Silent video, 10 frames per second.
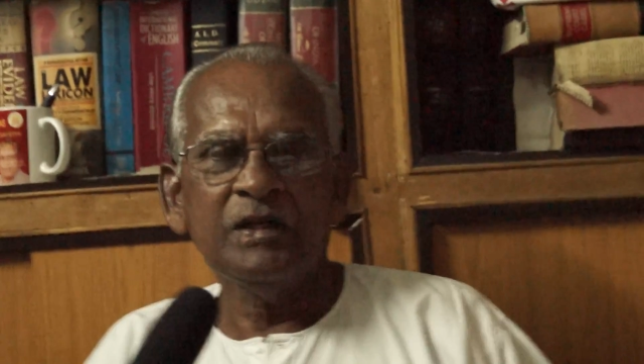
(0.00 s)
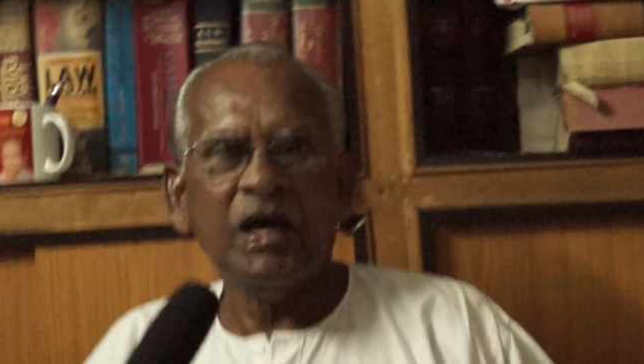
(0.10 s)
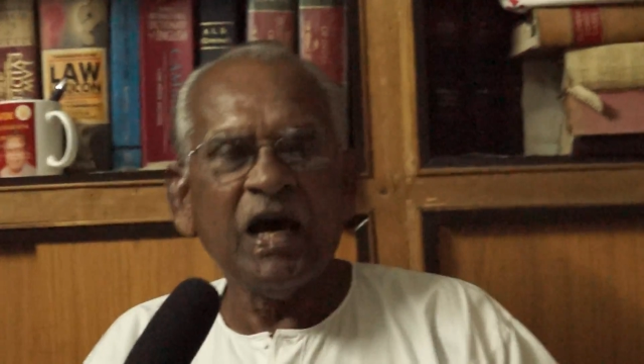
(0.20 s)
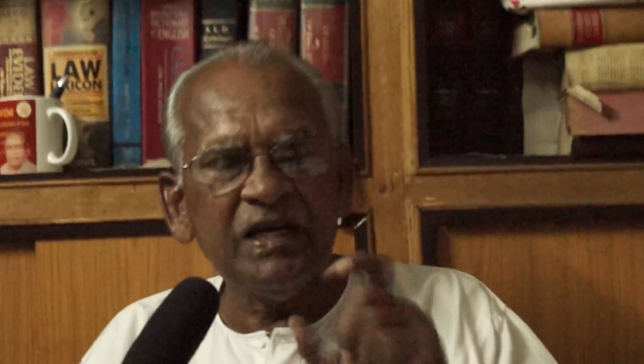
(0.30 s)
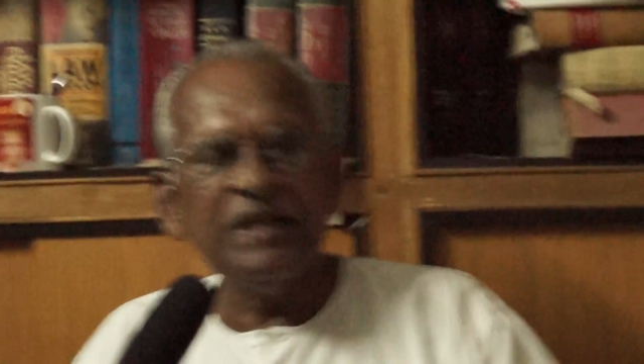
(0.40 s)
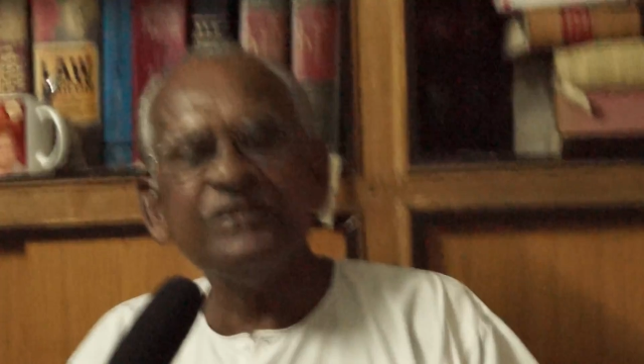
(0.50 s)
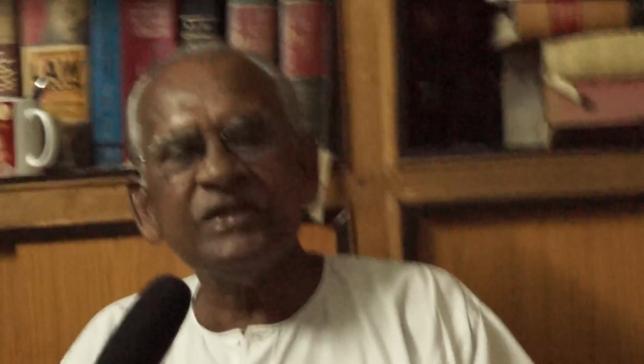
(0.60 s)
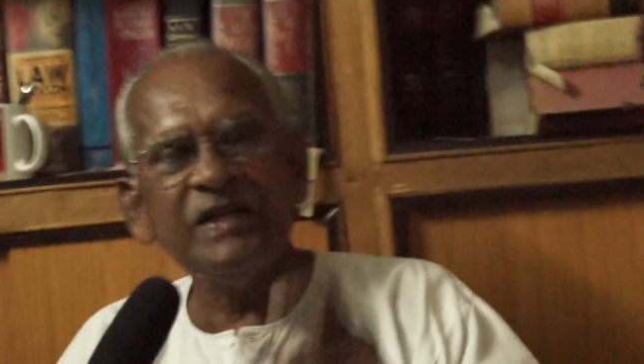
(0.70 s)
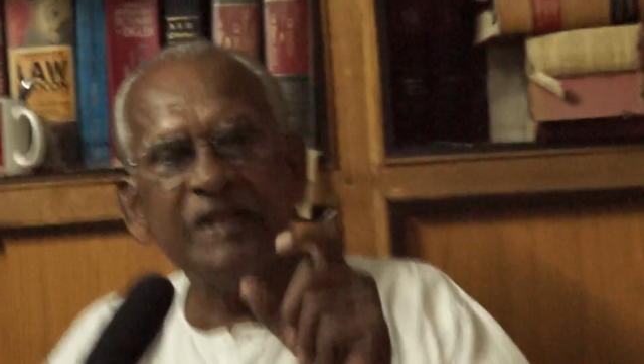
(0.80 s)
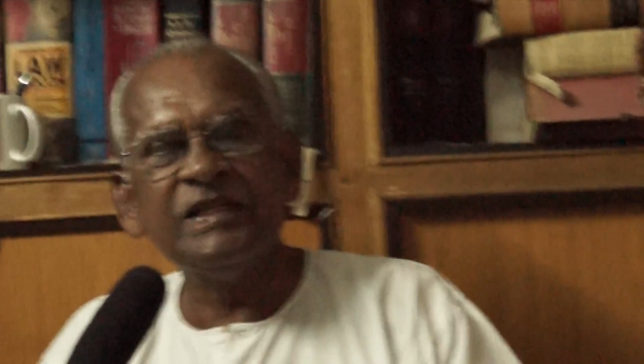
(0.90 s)
Unless
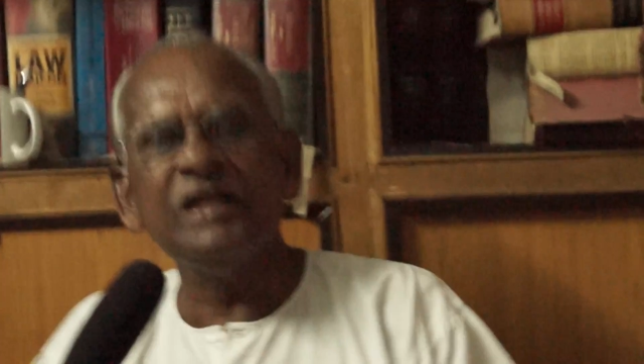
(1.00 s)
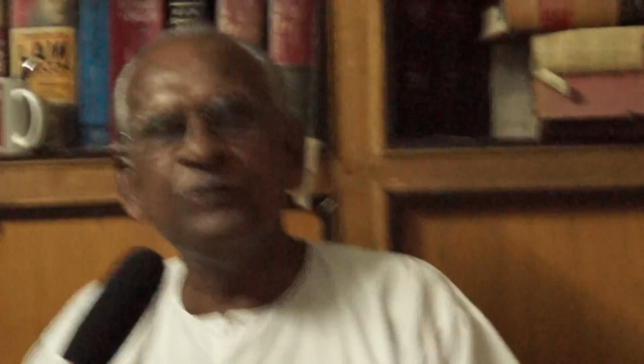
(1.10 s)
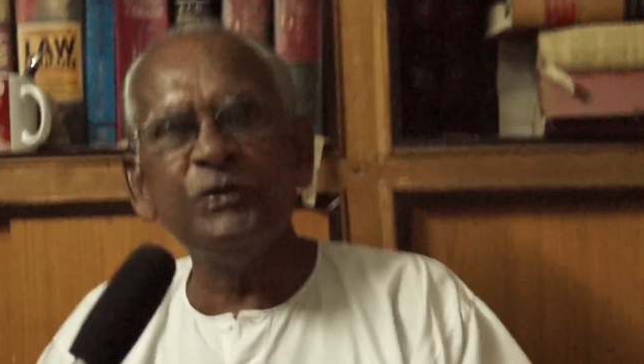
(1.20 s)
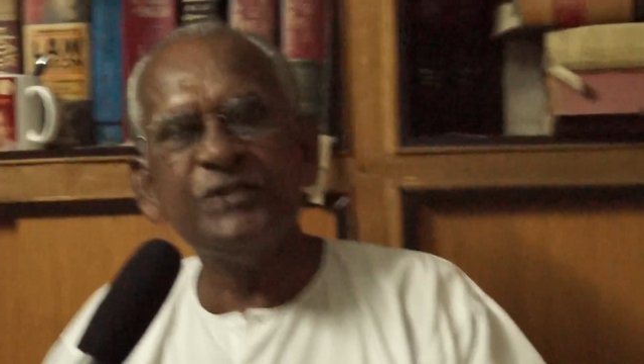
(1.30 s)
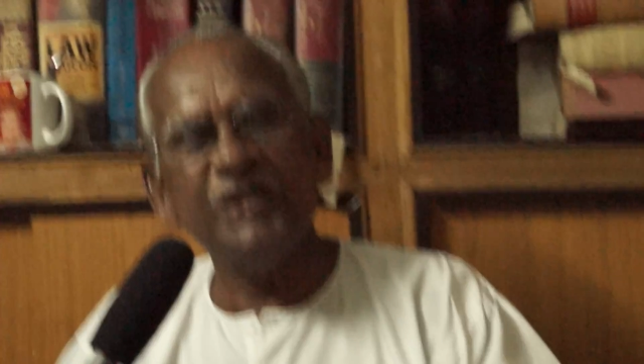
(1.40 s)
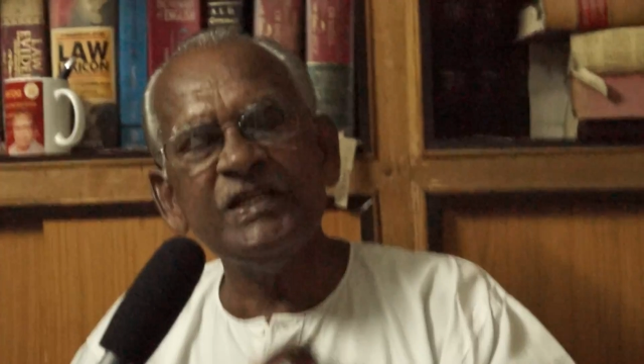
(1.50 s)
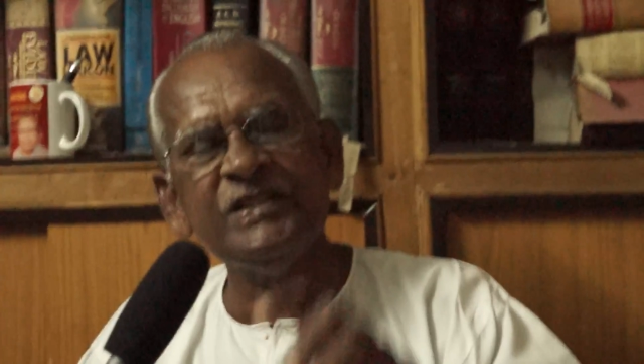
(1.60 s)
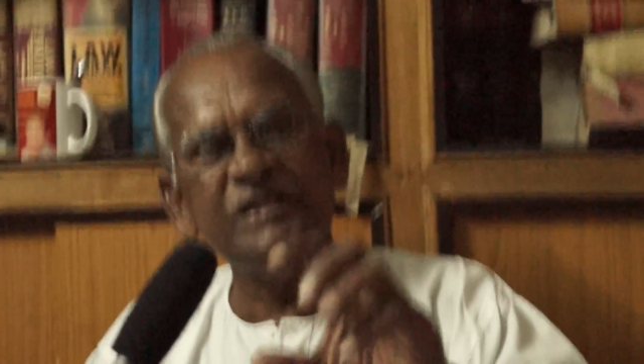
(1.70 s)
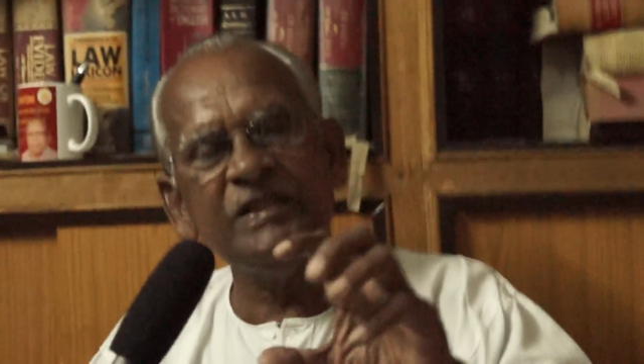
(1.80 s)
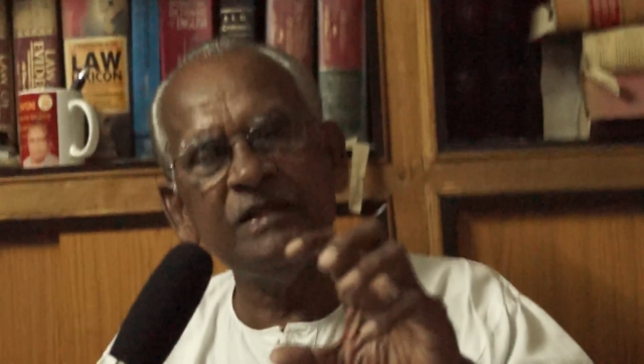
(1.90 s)
and until we
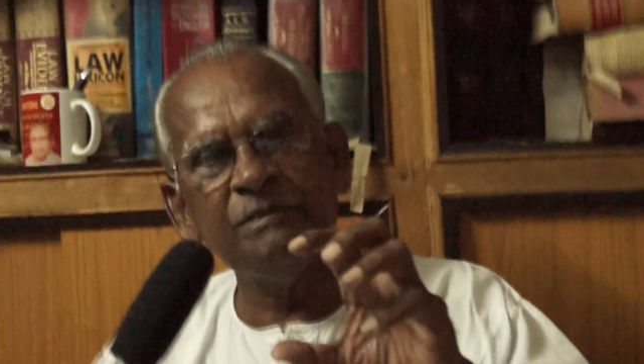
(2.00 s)
change the